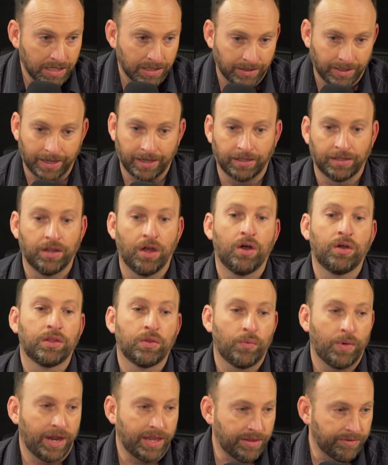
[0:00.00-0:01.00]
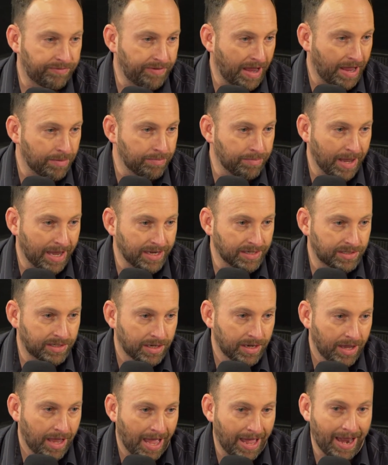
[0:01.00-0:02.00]
let alone the way the fan base
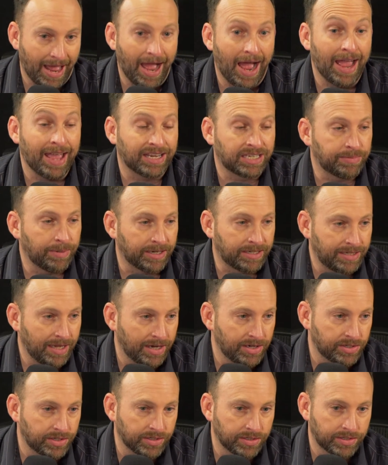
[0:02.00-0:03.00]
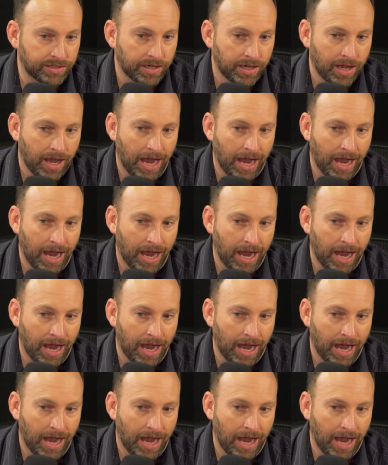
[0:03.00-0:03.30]
had high expectations.